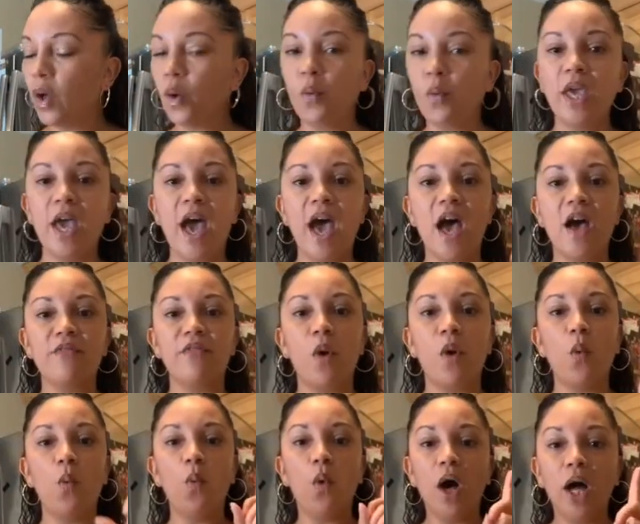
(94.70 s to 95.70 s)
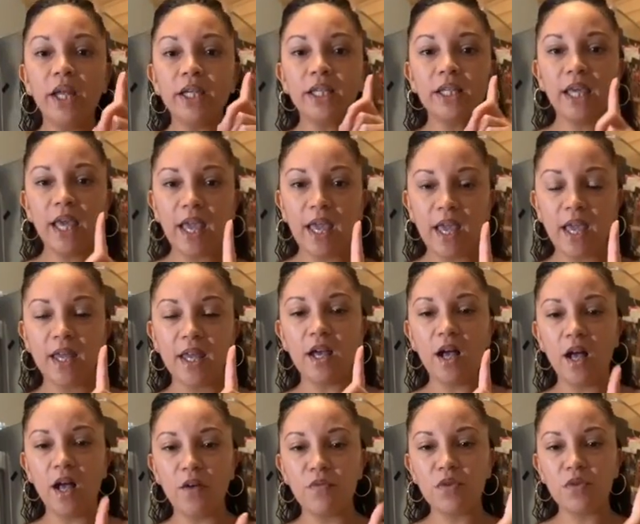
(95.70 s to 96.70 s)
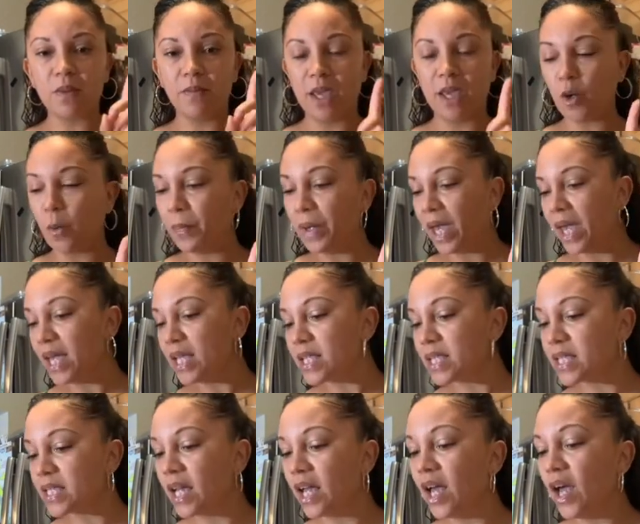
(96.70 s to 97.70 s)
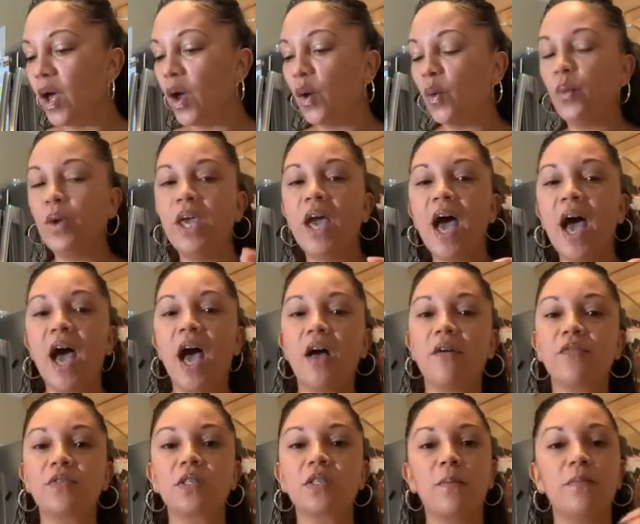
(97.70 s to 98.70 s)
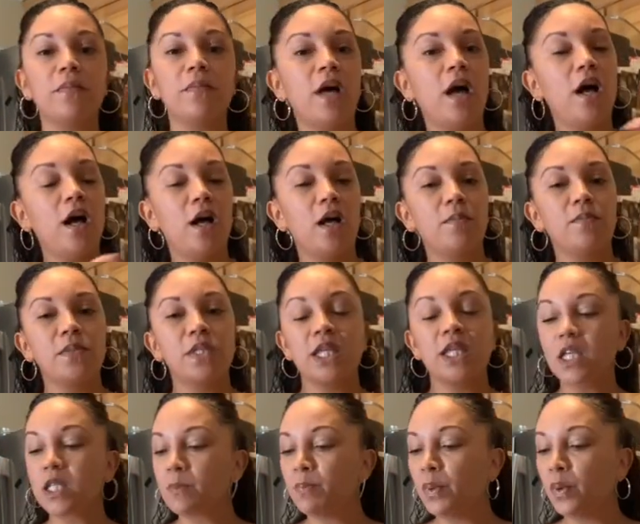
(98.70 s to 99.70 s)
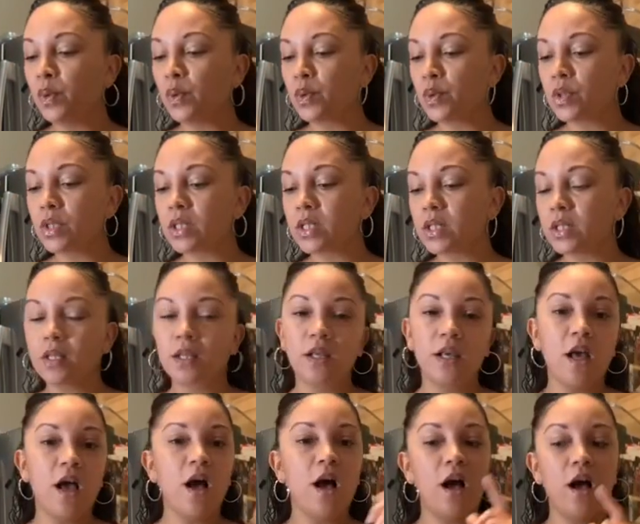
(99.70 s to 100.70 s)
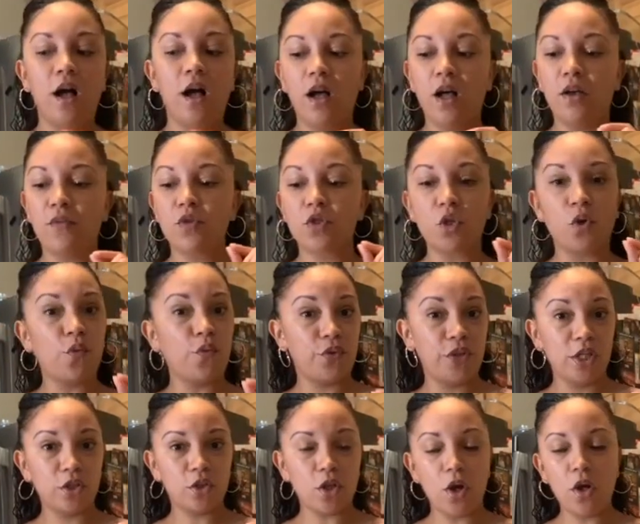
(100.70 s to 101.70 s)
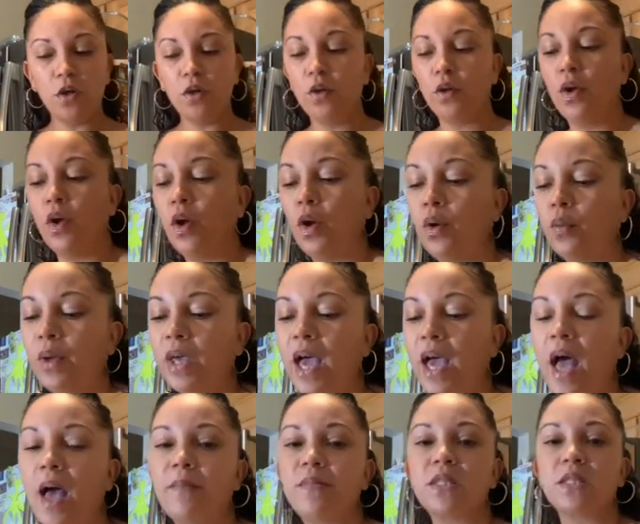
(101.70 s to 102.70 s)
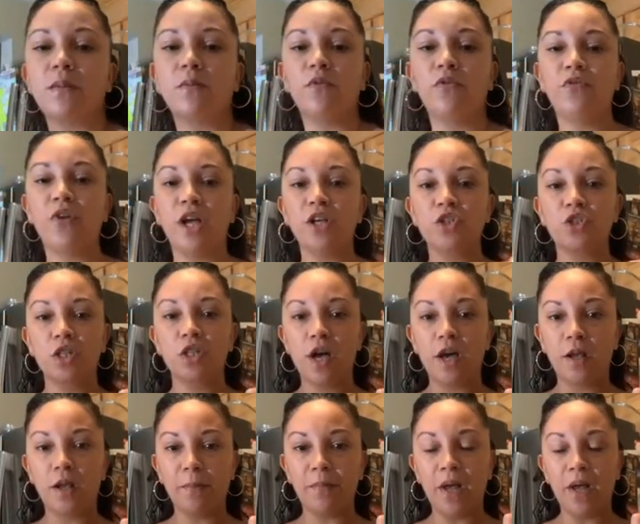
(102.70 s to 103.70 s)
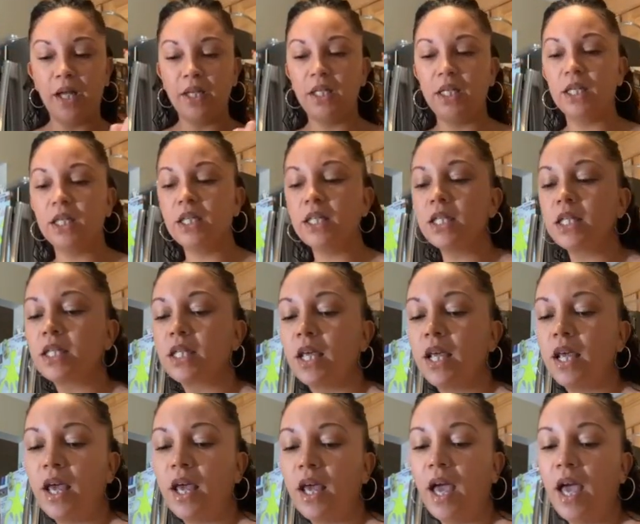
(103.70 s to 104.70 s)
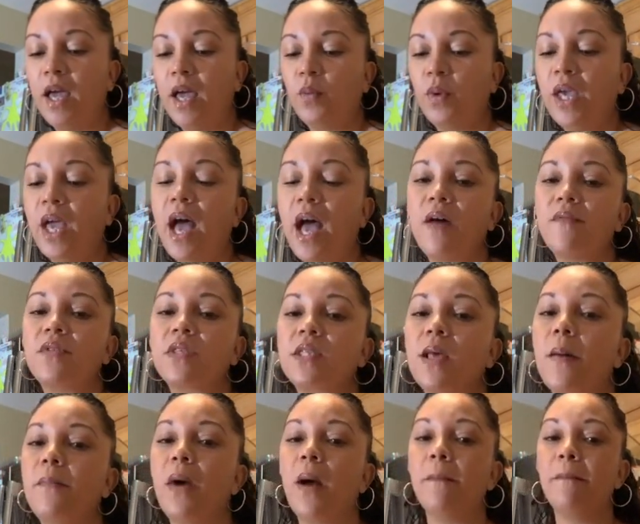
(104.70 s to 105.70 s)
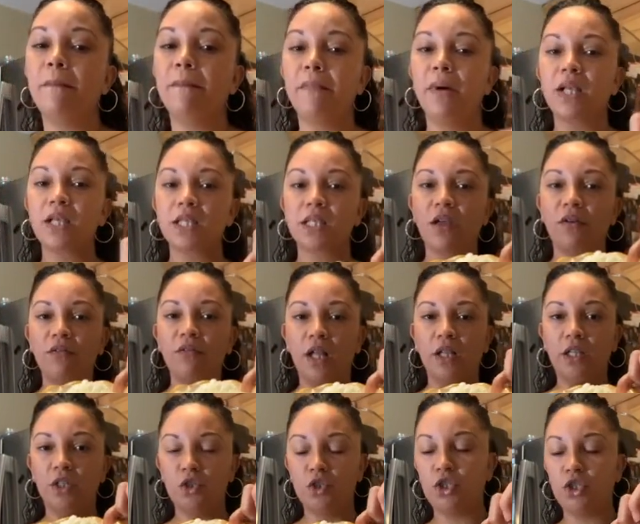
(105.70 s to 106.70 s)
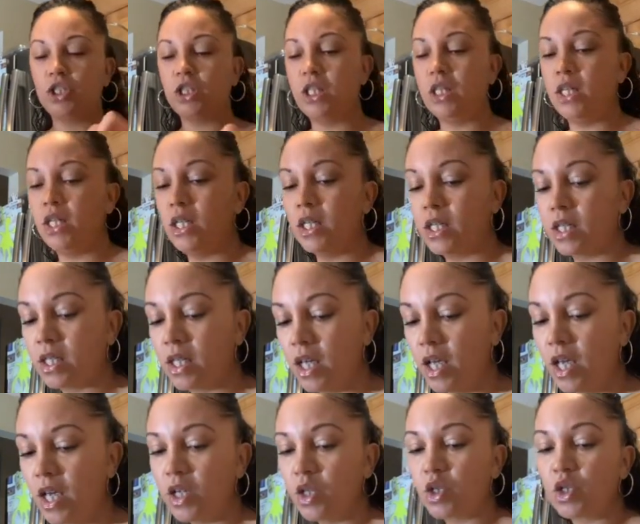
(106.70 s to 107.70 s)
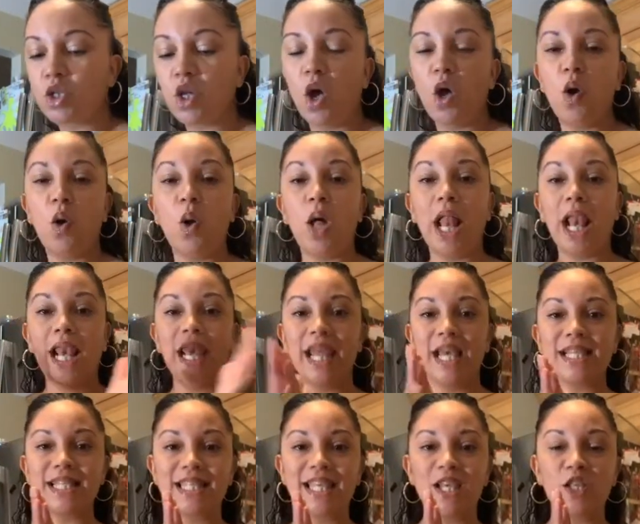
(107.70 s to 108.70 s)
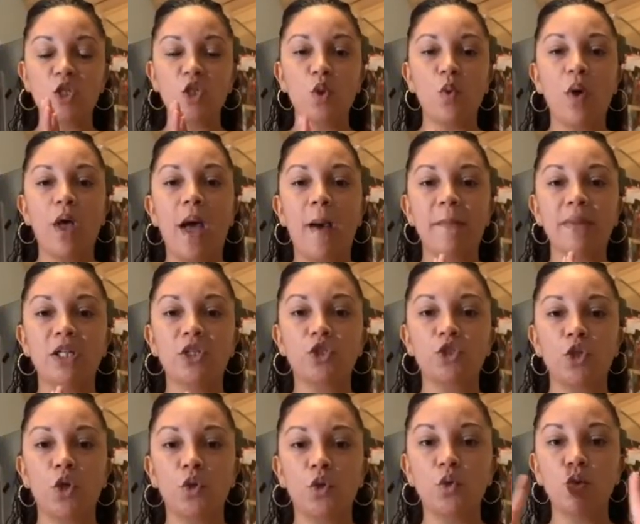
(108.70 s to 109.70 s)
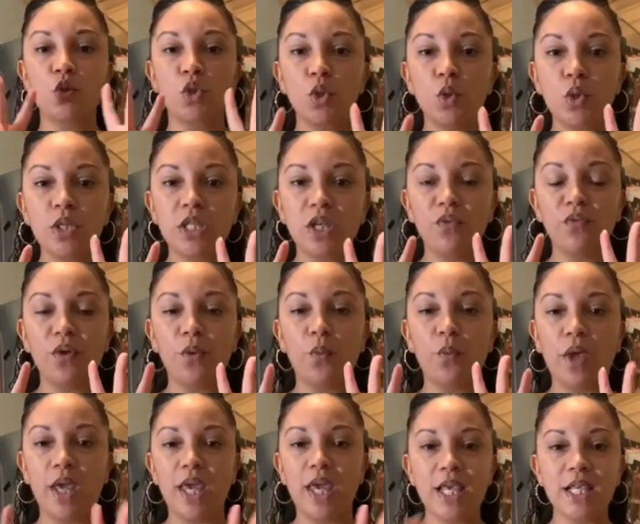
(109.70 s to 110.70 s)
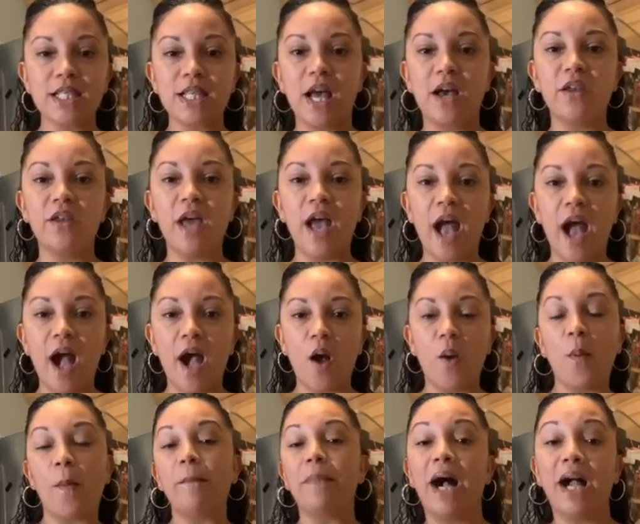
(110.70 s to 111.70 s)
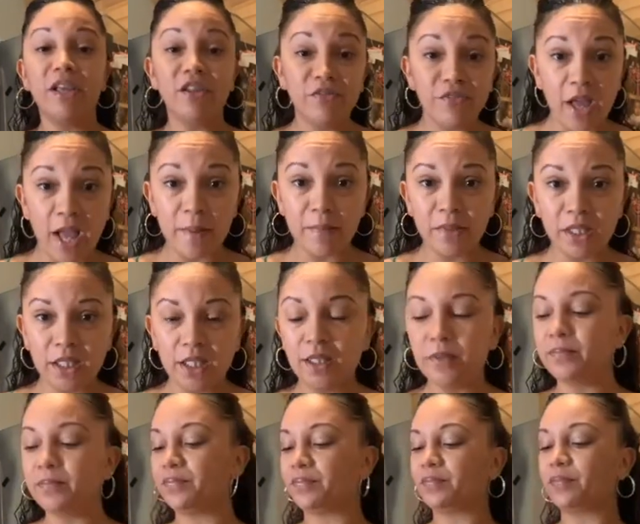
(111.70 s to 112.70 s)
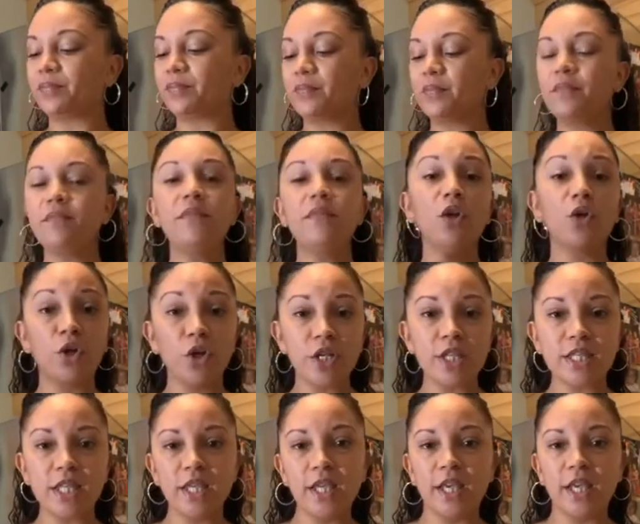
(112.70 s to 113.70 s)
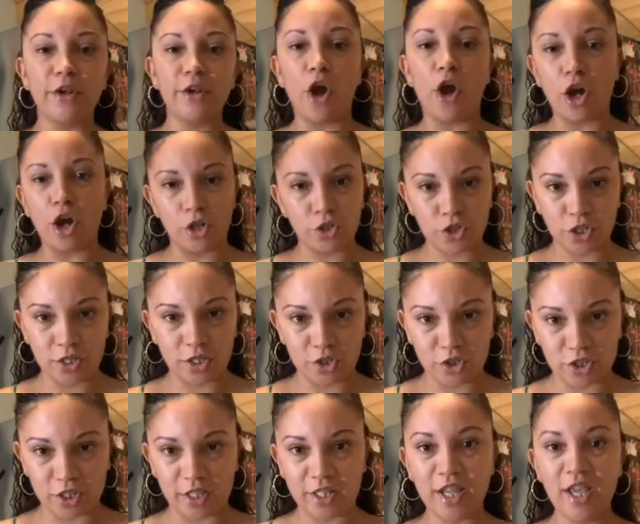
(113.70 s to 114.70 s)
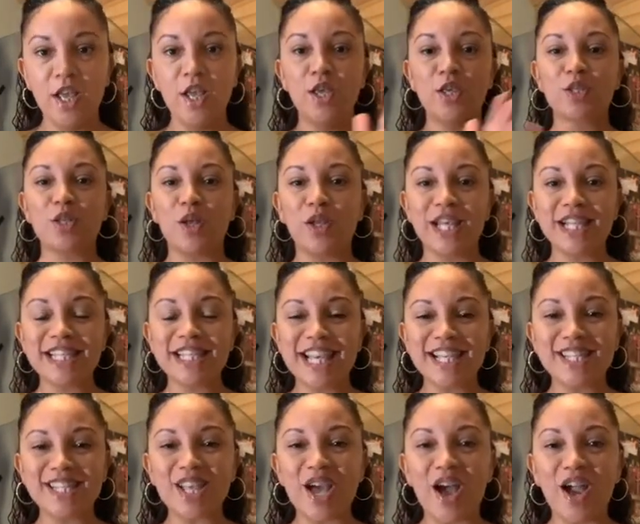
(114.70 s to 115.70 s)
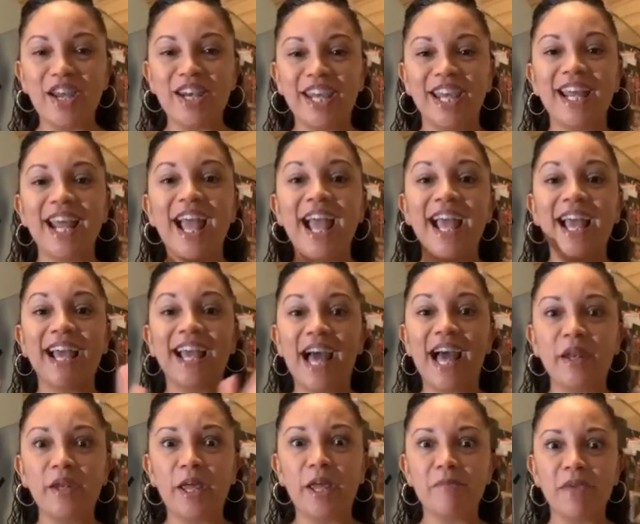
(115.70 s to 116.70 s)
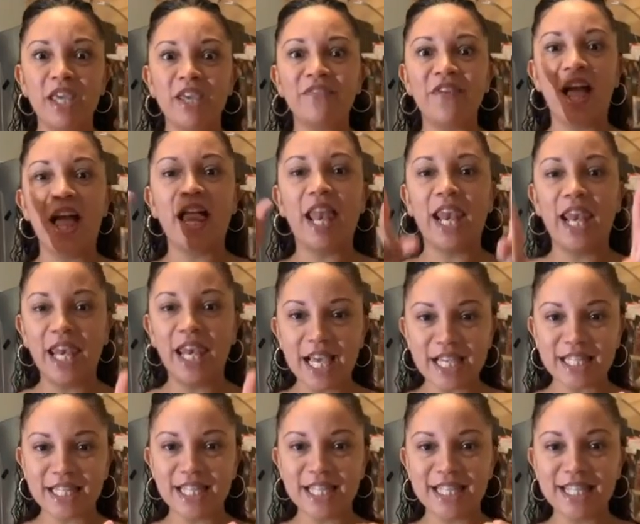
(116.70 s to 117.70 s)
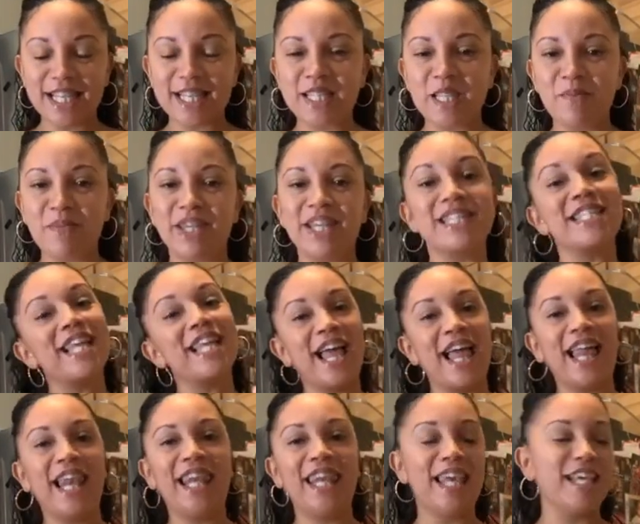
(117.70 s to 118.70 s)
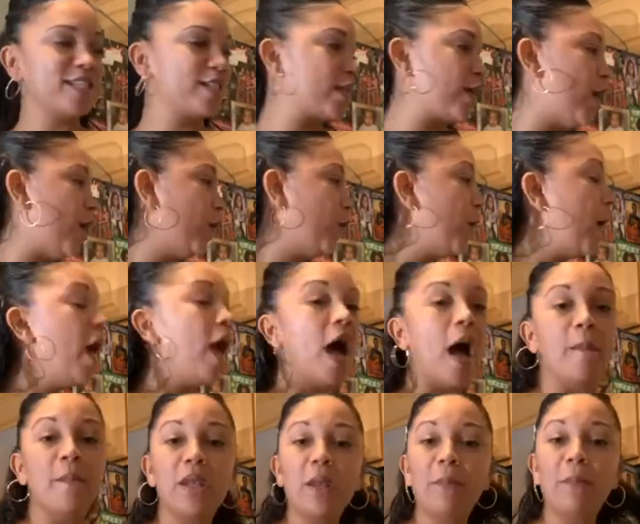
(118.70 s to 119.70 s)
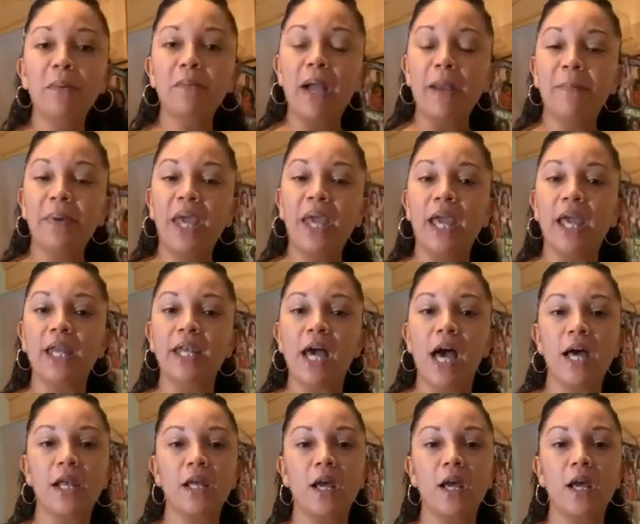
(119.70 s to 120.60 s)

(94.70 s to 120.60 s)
We have 1 can of tomato paste. We have some teaspoons of sofrito. We have some fresh cut up onions, and we have some mozzarella cheese. So let's get to it. I'm gonna show you 2 different ways on how my family cooks it in our tradition. So let's get started. Carne beef, less than 60 minutes. Let's go. I'm gonna put my pan on.